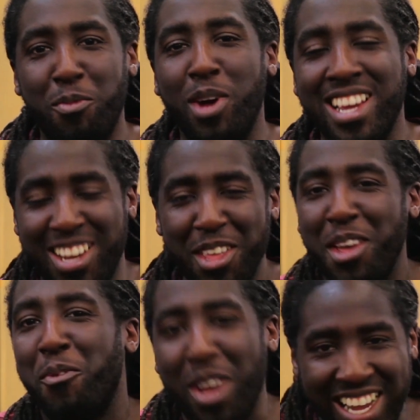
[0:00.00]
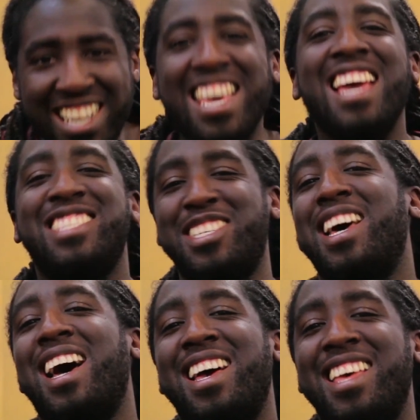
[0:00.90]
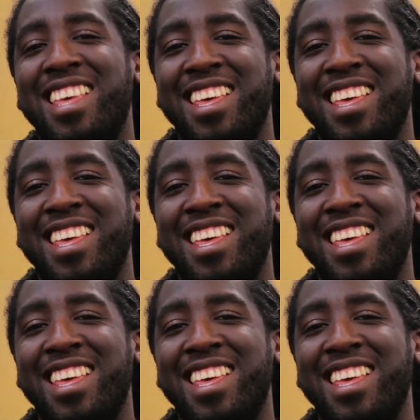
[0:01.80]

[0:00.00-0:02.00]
We're going to get into that.